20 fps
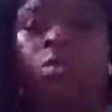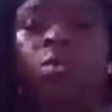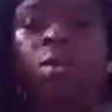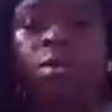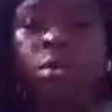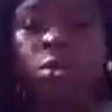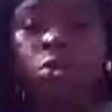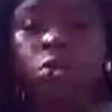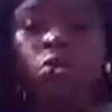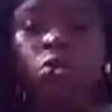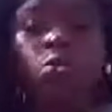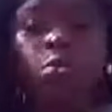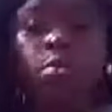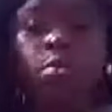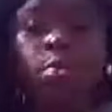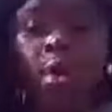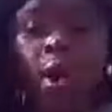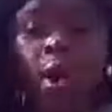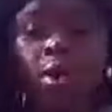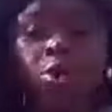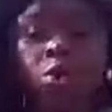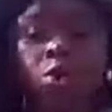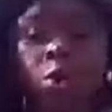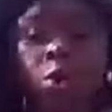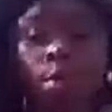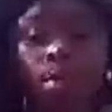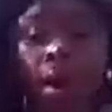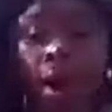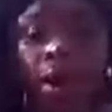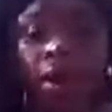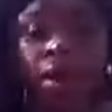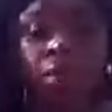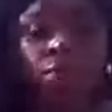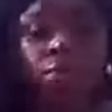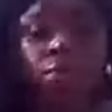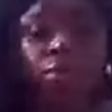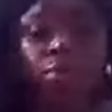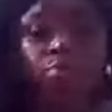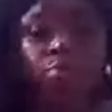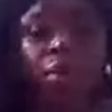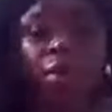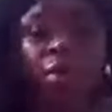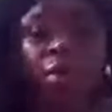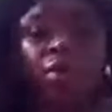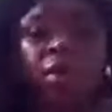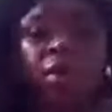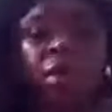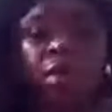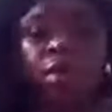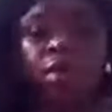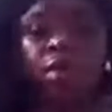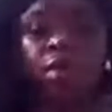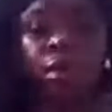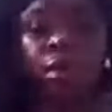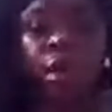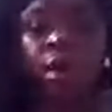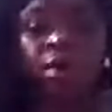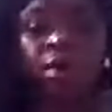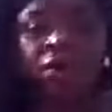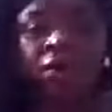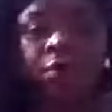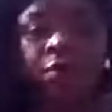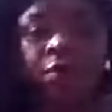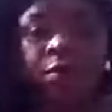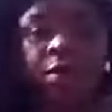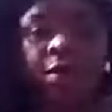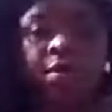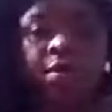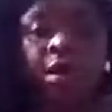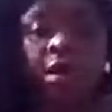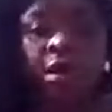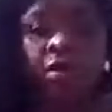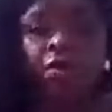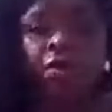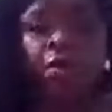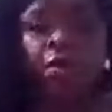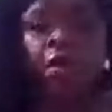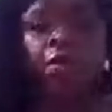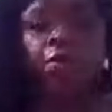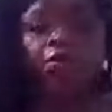about that, just know that the human body, your body was built and designed for this.